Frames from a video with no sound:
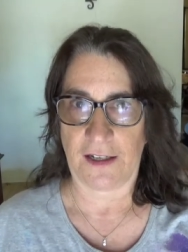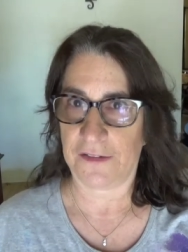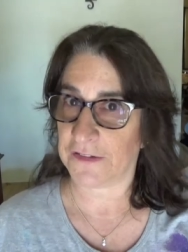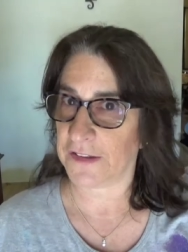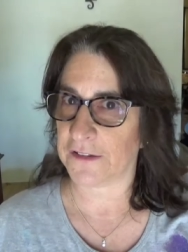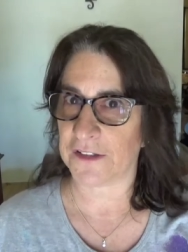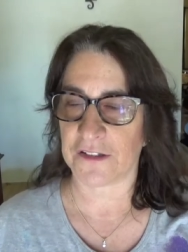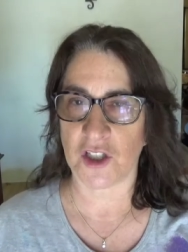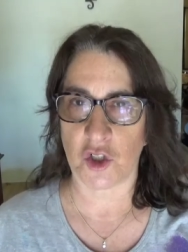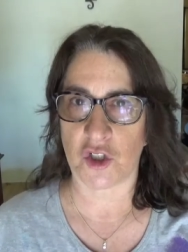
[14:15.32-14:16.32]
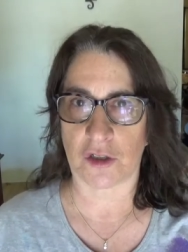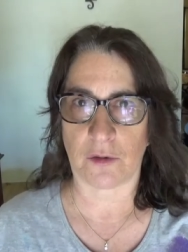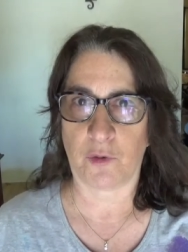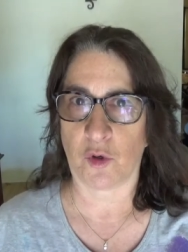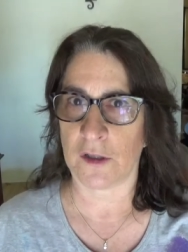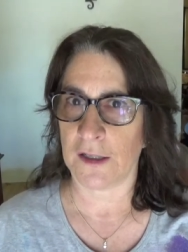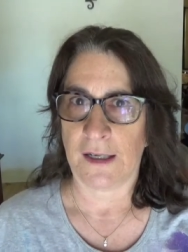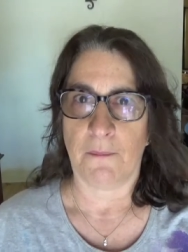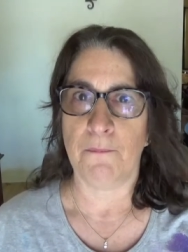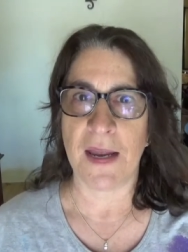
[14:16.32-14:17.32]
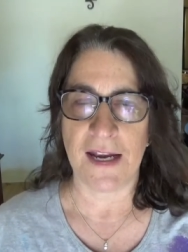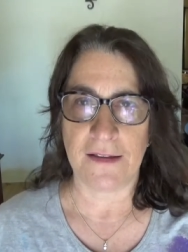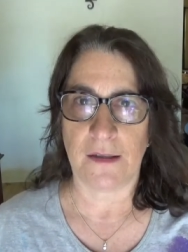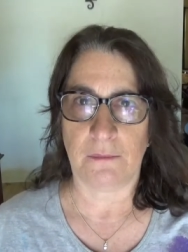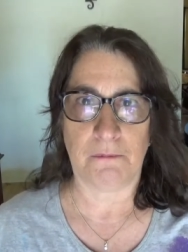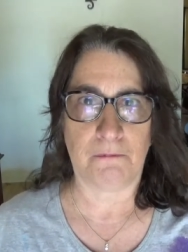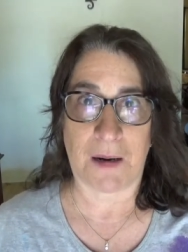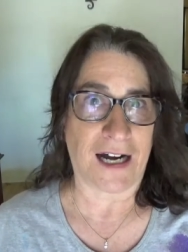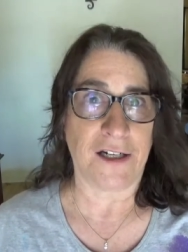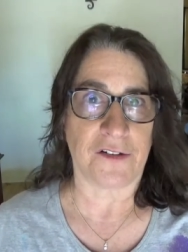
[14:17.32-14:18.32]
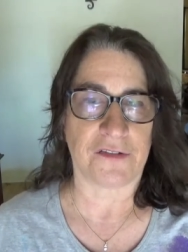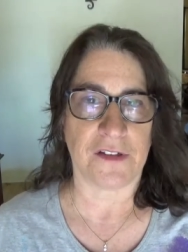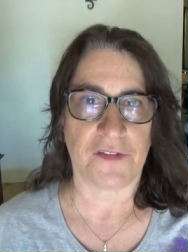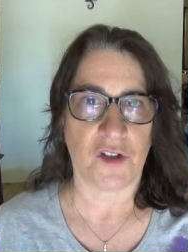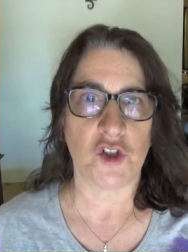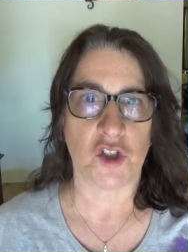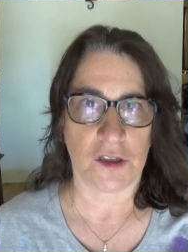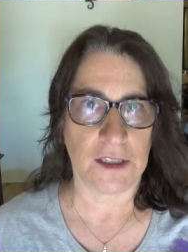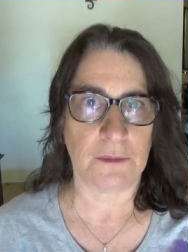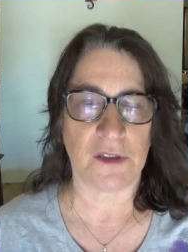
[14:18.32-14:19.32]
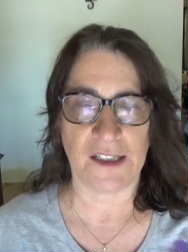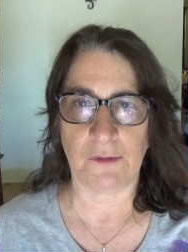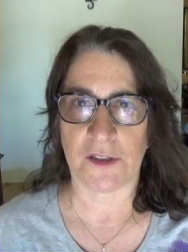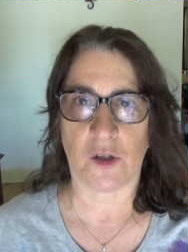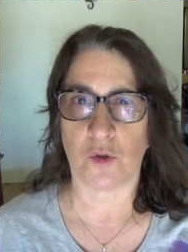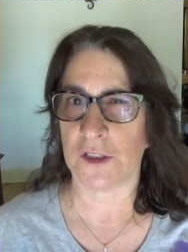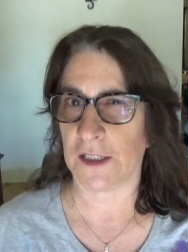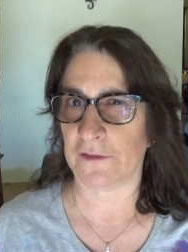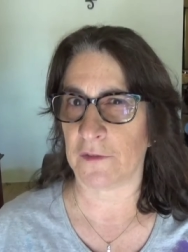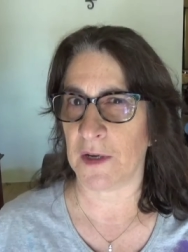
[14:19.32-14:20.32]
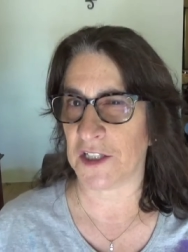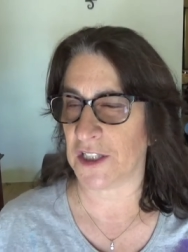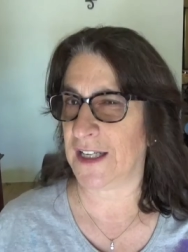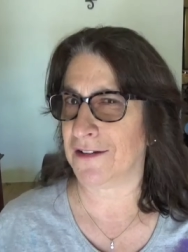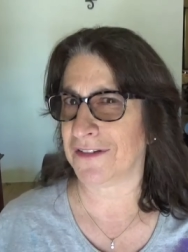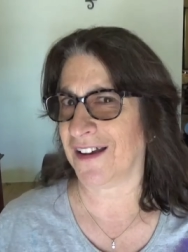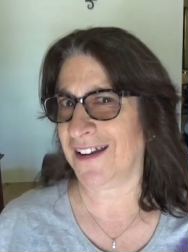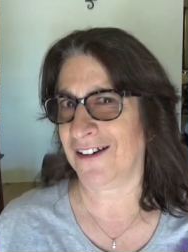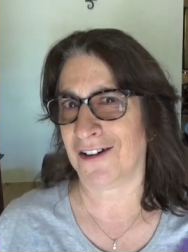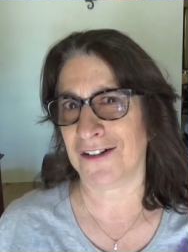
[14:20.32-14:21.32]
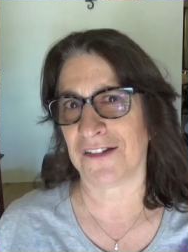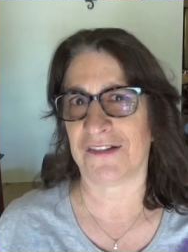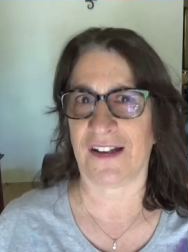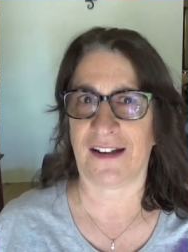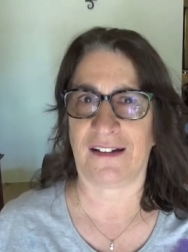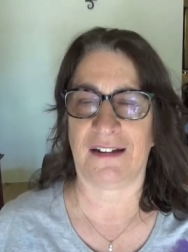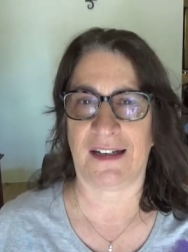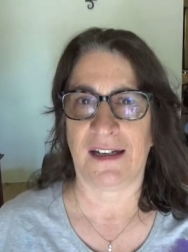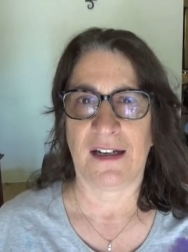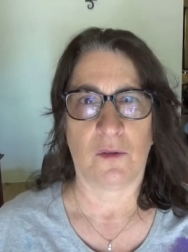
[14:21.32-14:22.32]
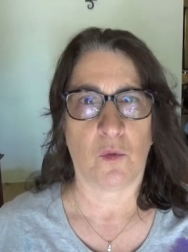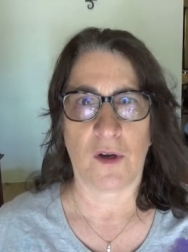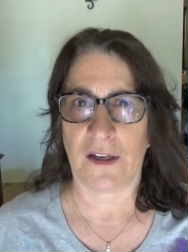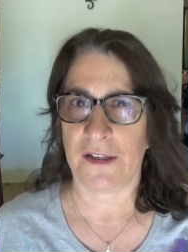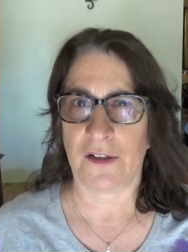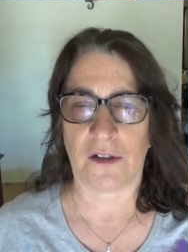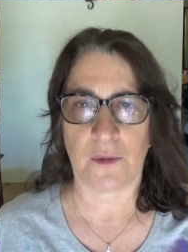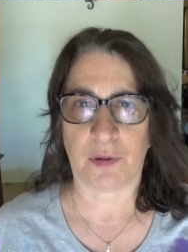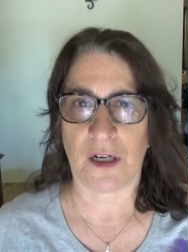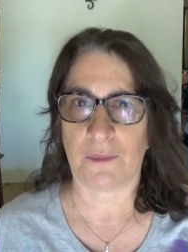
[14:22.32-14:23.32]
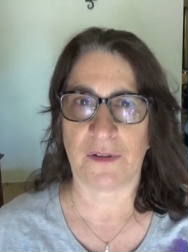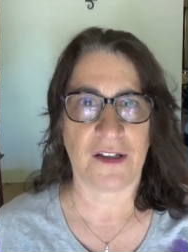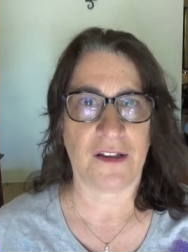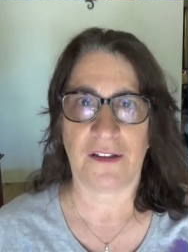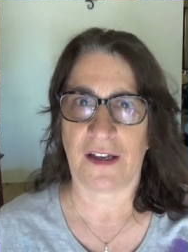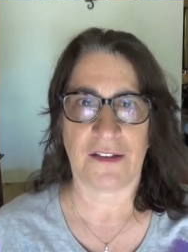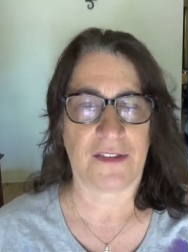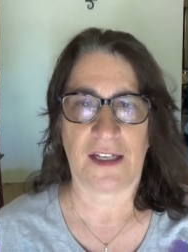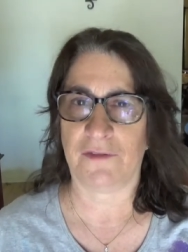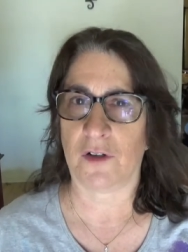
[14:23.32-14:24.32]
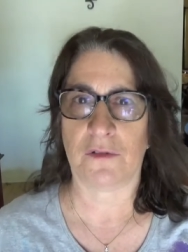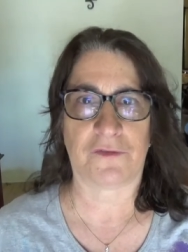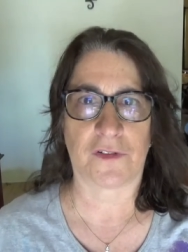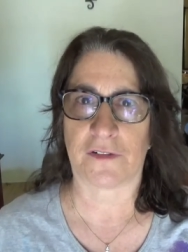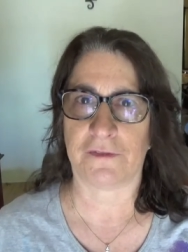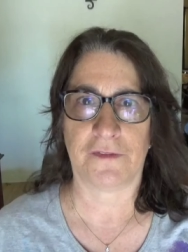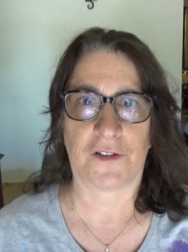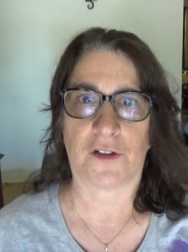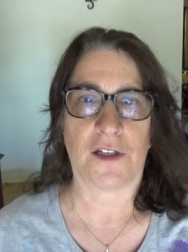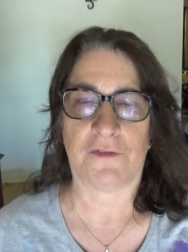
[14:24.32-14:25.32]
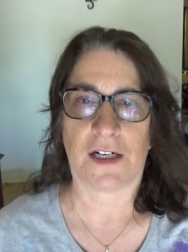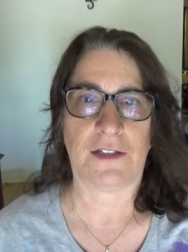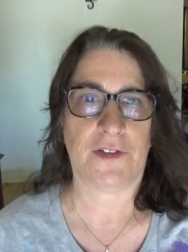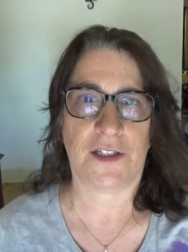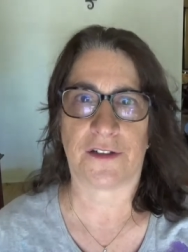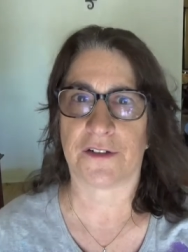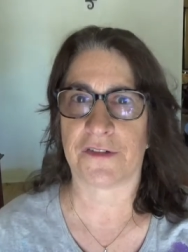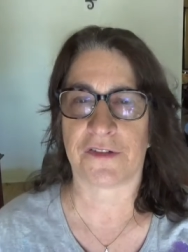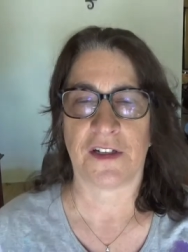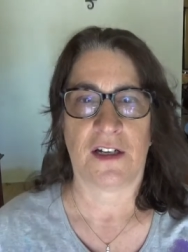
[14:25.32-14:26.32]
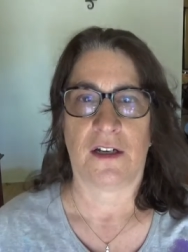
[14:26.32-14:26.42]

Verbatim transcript: in the seller disclosure report made the buyers think they're deliberately withholding information. Now, it's kind of hard to say when you're in a property that they've owned for 35 years.